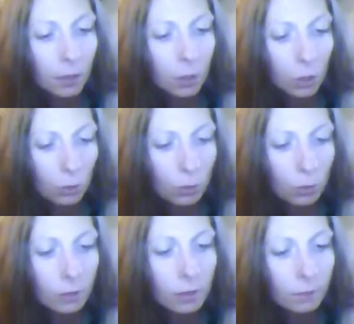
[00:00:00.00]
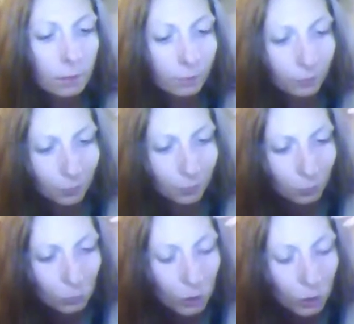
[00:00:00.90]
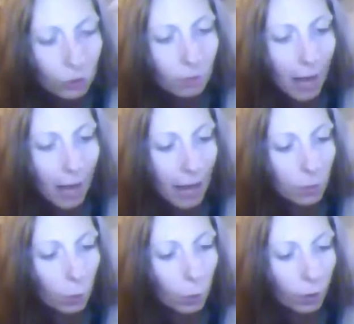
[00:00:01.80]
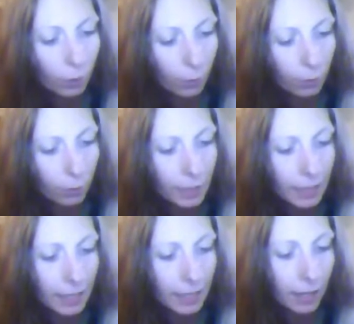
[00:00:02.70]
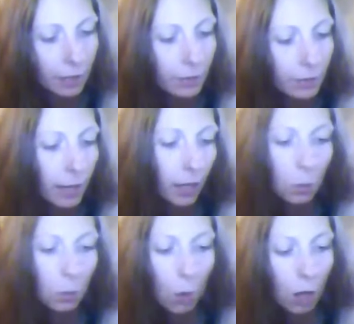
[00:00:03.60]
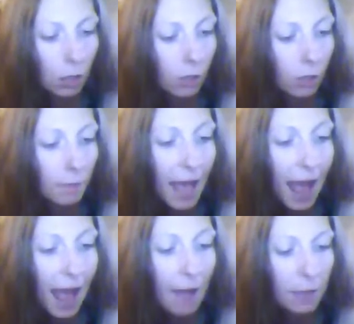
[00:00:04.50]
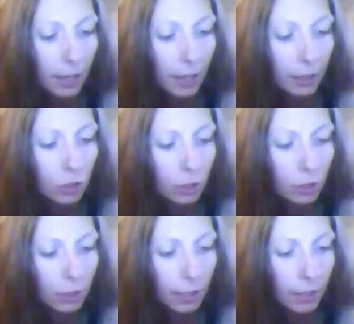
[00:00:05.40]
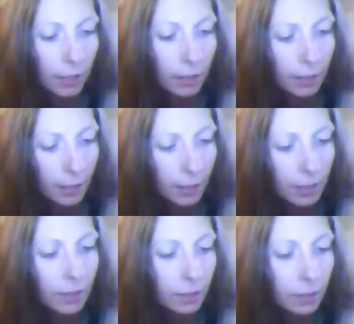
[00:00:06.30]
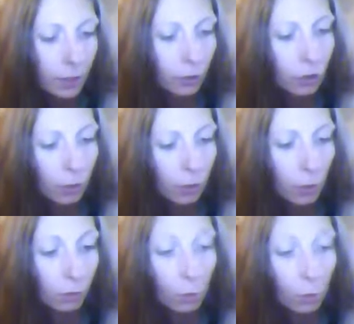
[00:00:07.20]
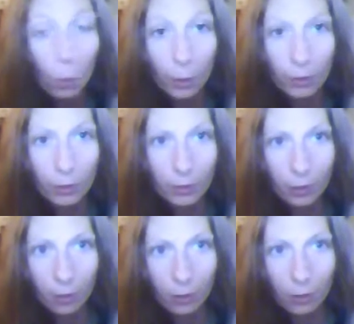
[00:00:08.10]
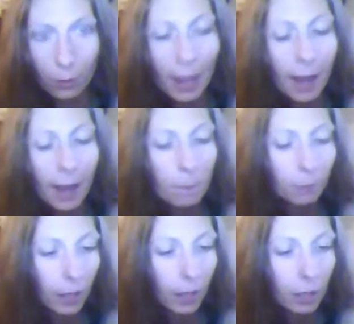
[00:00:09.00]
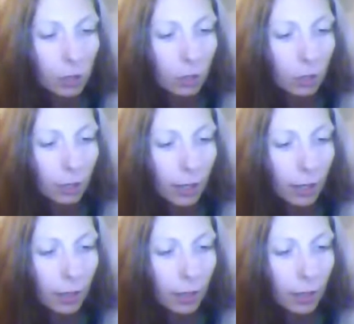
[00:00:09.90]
Use your mind, work through the details, and walk along the path, and it should get easier. There should be rewards along the way, and it should get